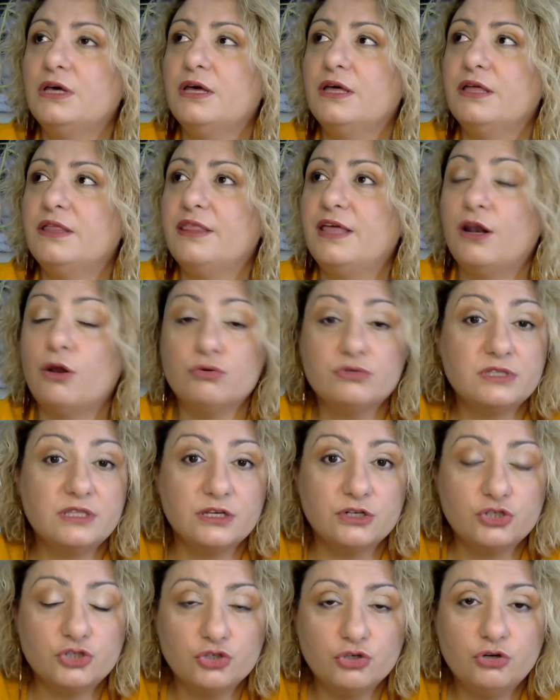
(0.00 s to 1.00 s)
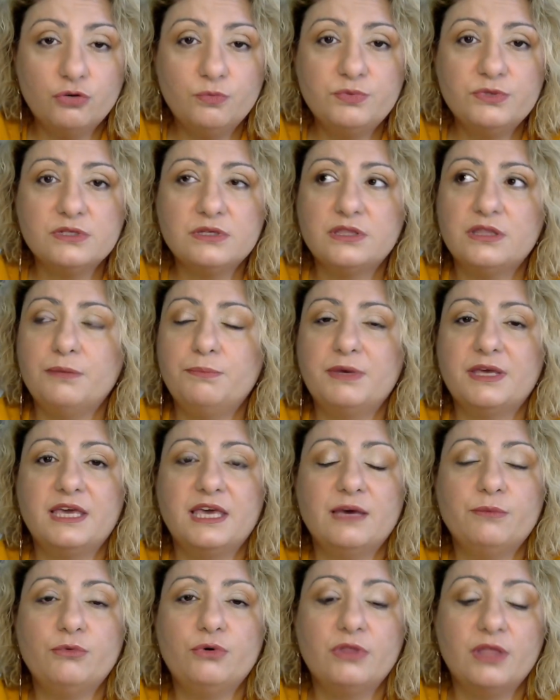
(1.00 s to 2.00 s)
They lost their jobs. They
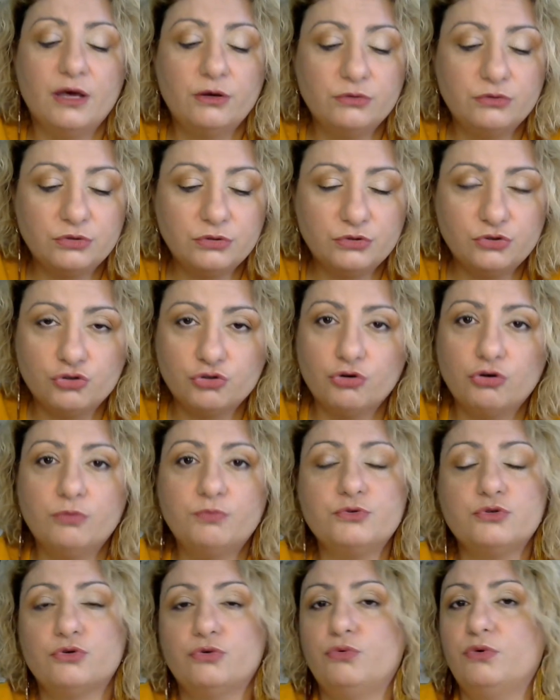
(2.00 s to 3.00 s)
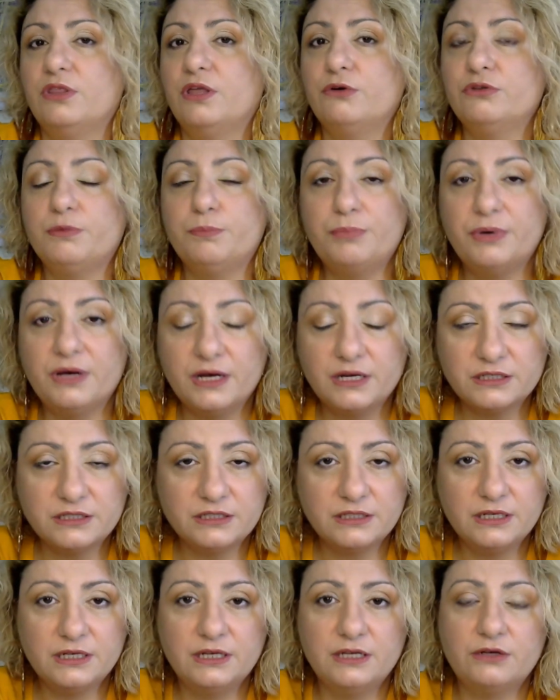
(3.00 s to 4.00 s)
became without jobs or without a
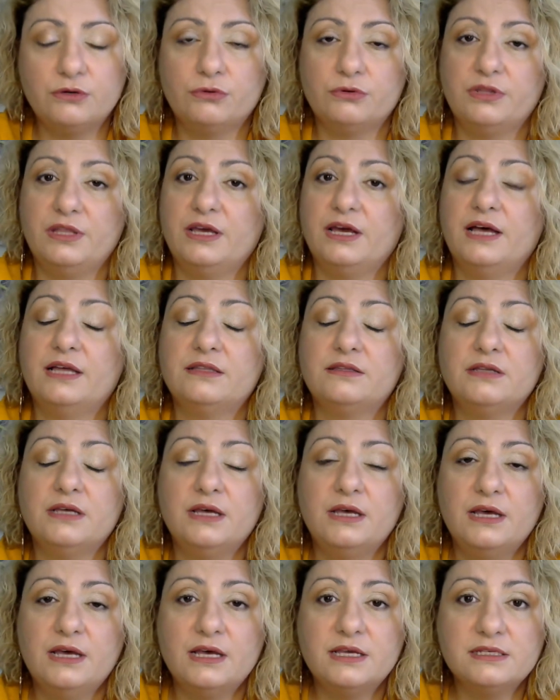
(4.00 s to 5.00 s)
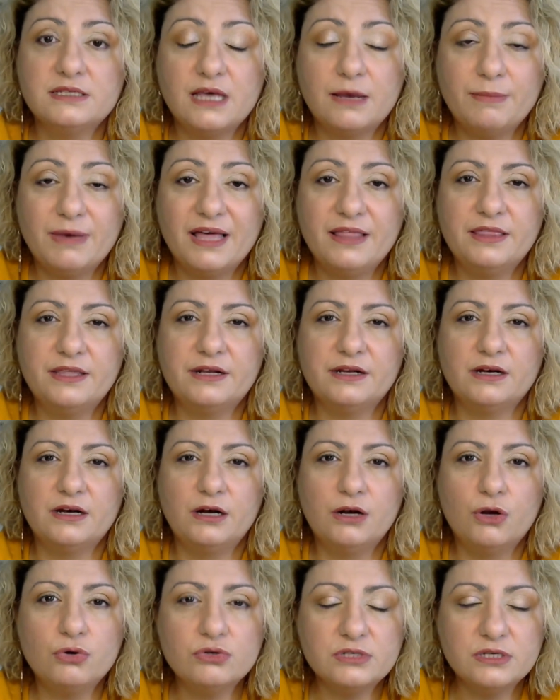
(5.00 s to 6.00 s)
partner, or they had some other
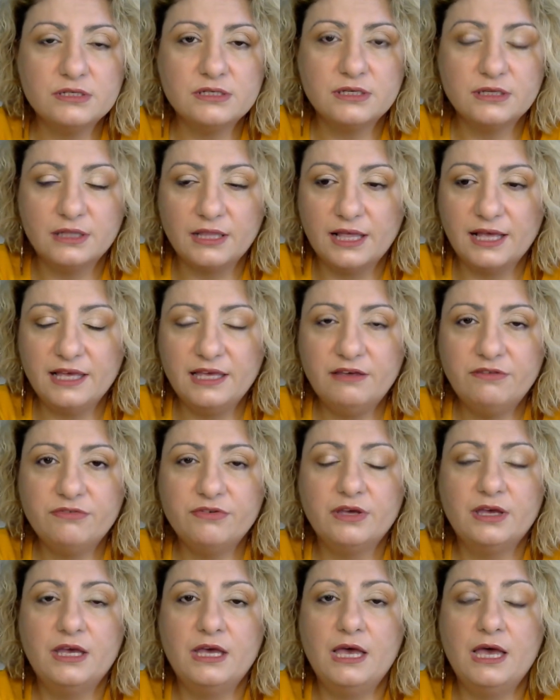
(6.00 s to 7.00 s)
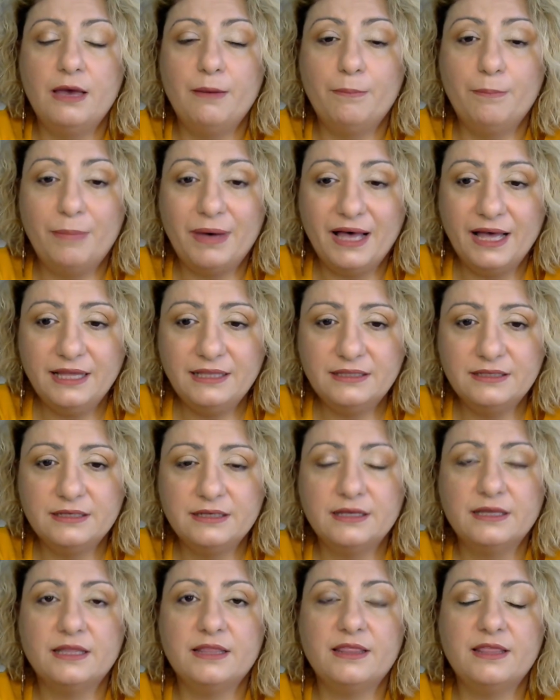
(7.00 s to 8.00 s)
losses in life. But
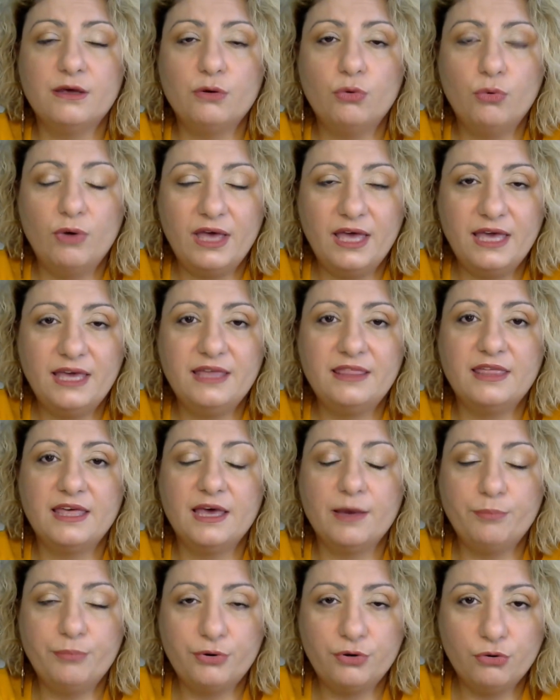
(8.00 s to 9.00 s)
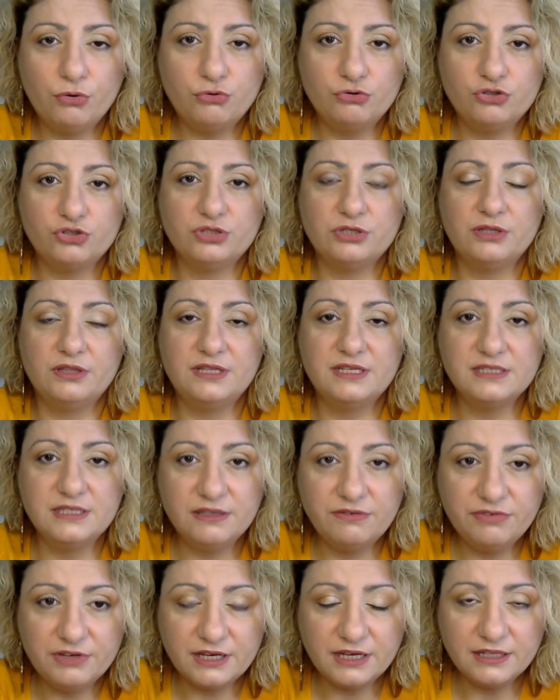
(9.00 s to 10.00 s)
the way they approached this
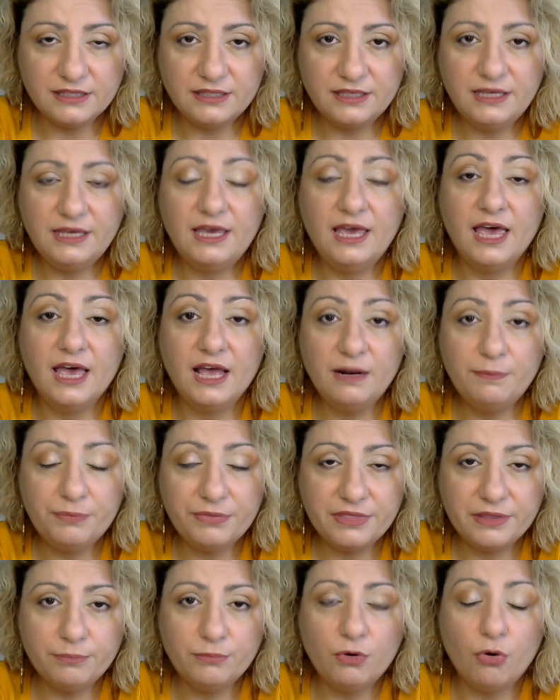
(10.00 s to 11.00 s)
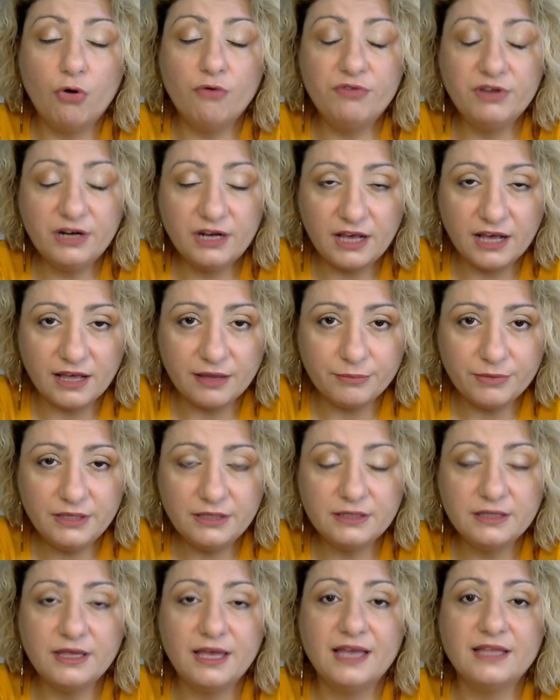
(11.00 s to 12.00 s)
difficulty helped them overcome
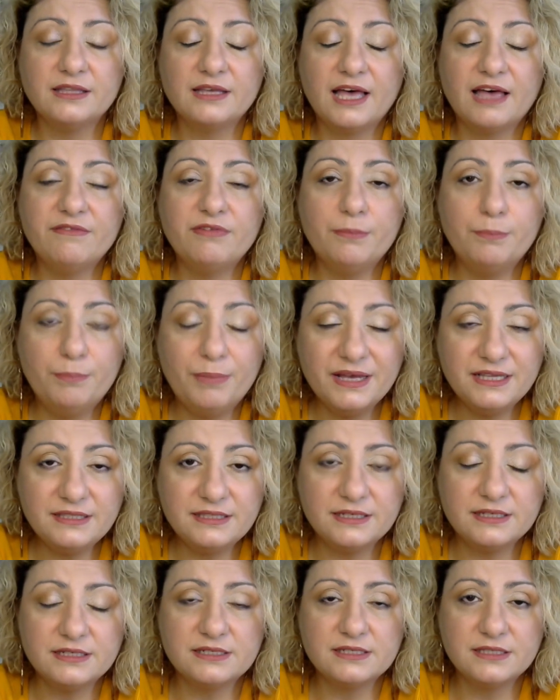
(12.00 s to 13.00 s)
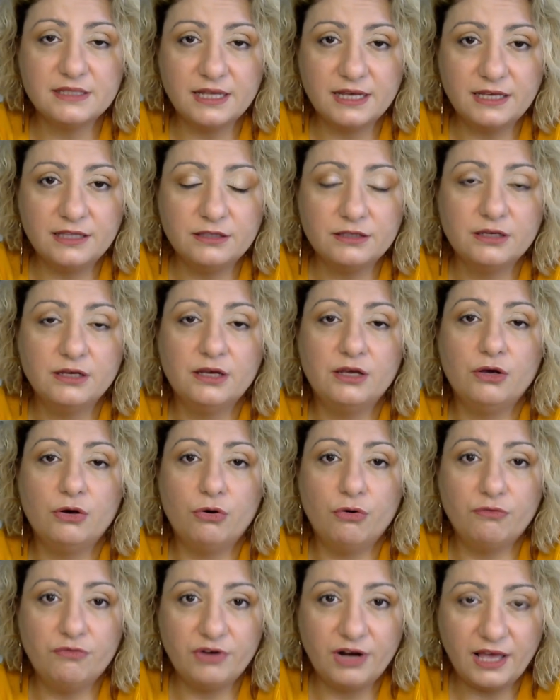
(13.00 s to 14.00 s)
it and have a better state
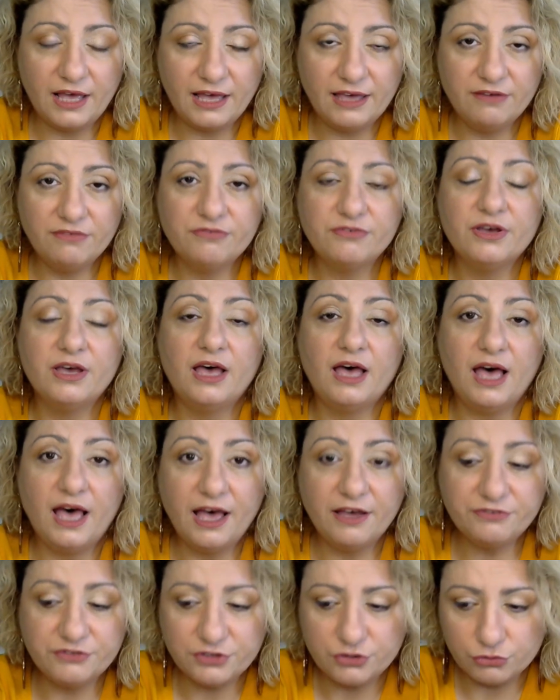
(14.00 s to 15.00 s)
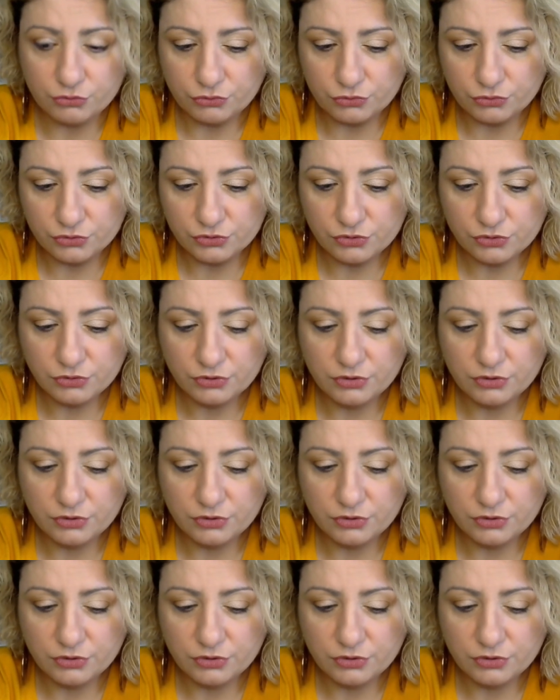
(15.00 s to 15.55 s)
of life afterwards.